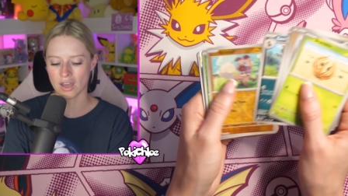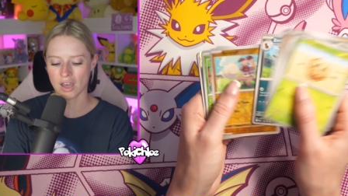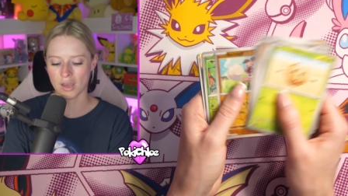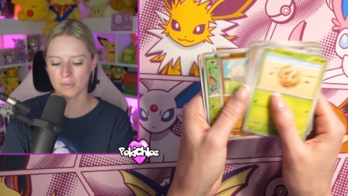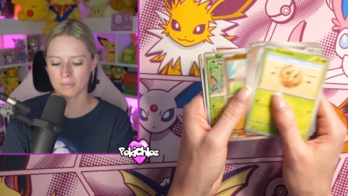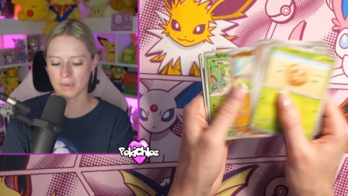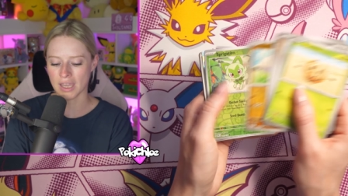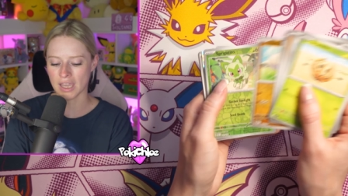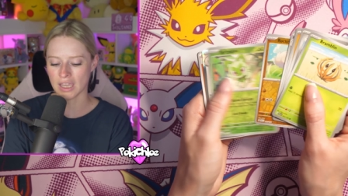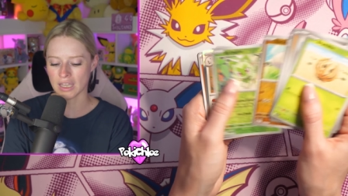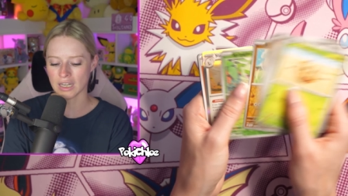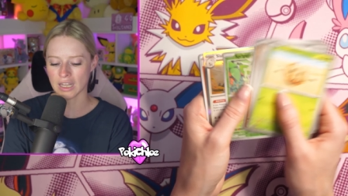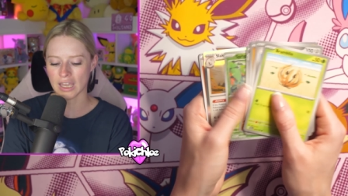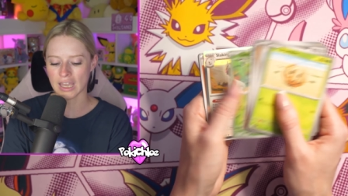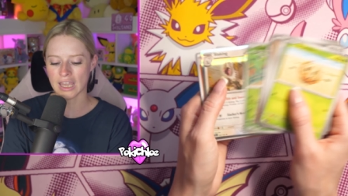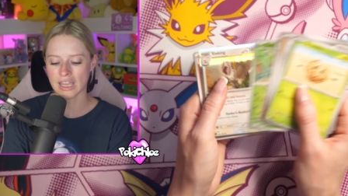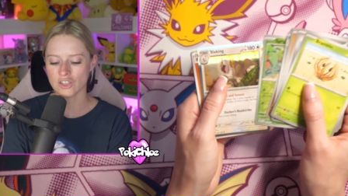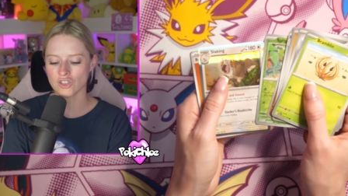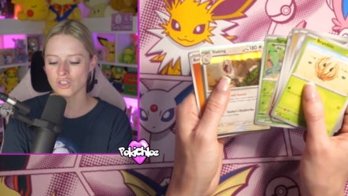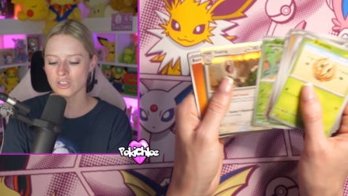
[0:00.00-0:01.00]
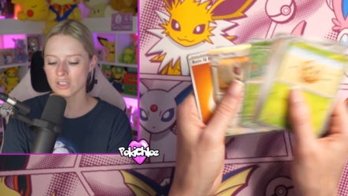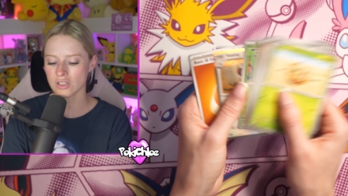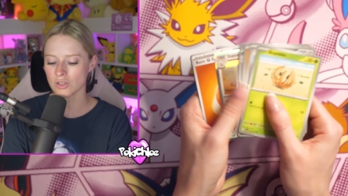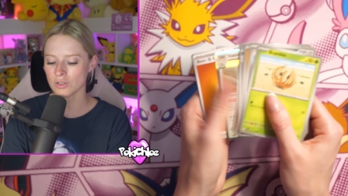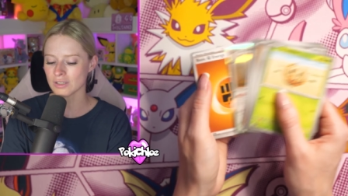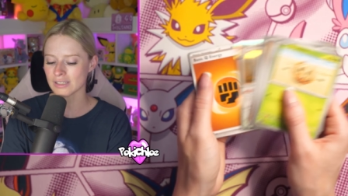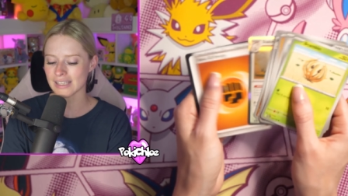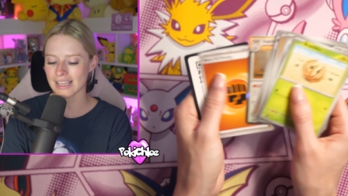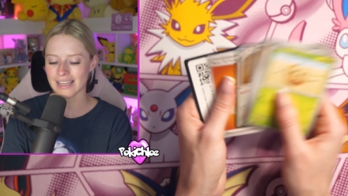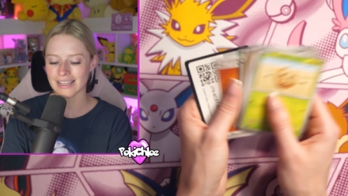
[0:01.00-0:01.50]
I mean, it just
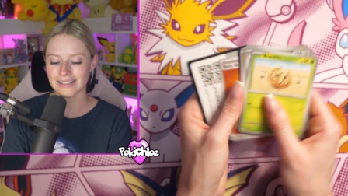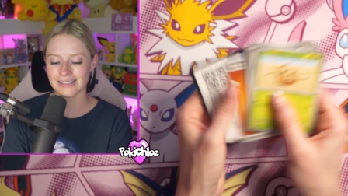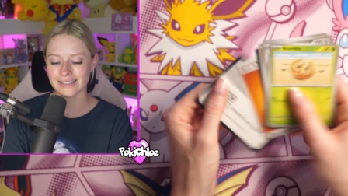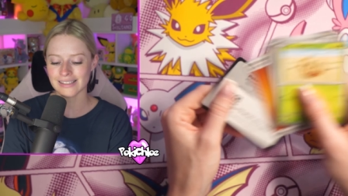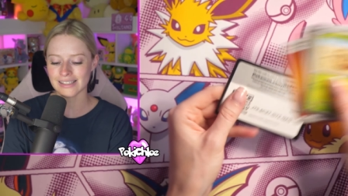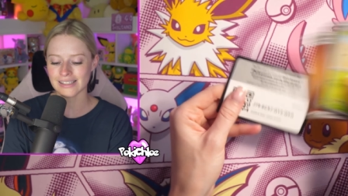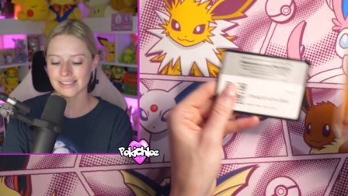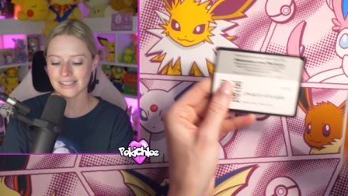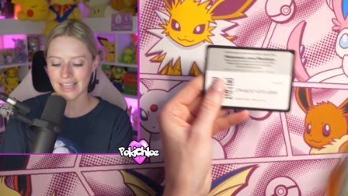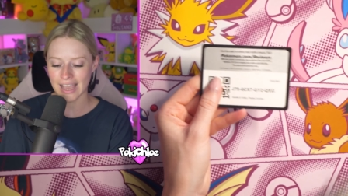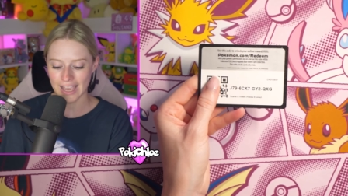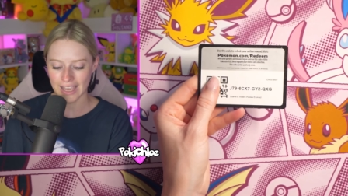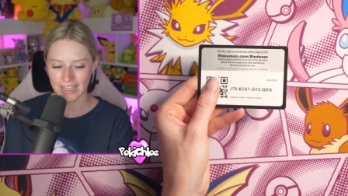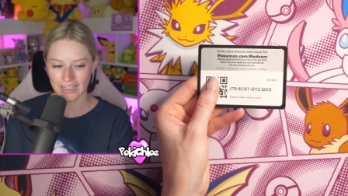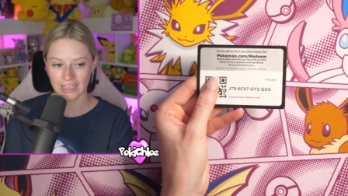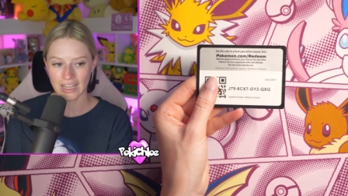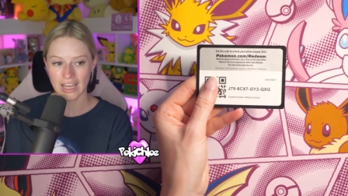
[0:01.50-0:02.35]
looks insane.